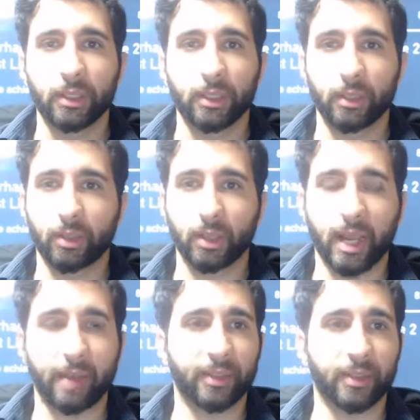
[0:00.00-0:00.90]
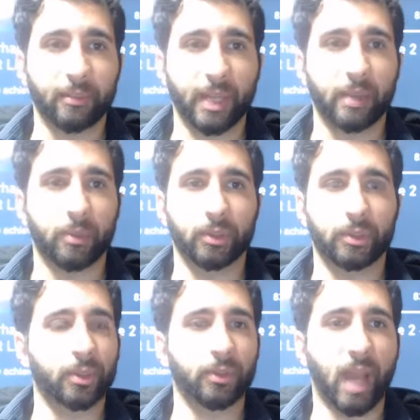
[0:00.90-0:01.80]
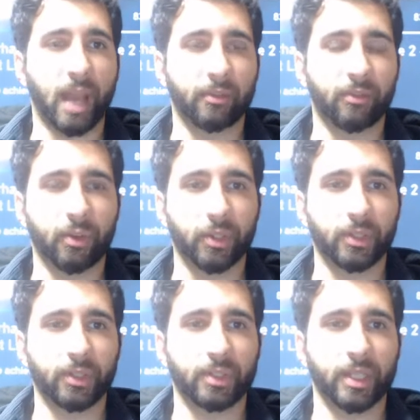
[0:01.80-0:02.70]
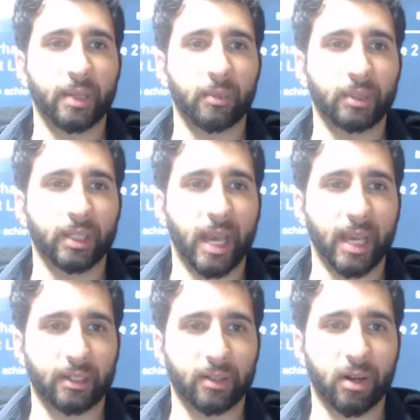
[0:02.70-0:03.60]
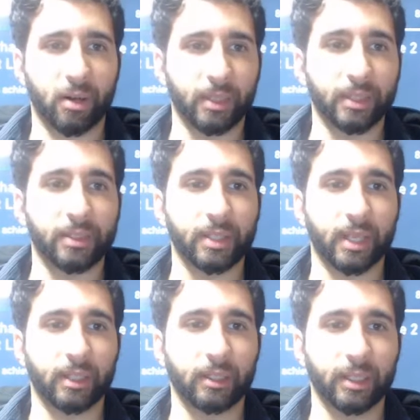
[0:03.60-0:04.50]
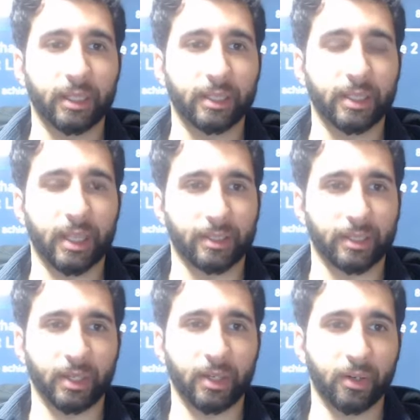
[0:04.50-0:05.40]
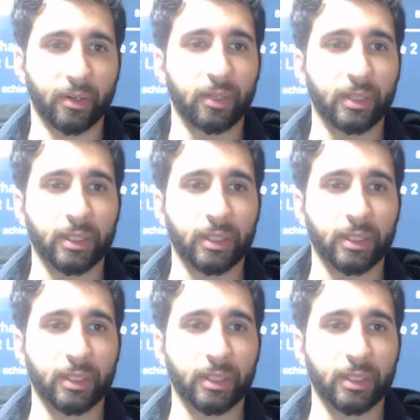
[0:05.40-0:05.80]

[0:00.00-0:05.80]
You can have them able to add folders, able to add comments, analytics, SEO.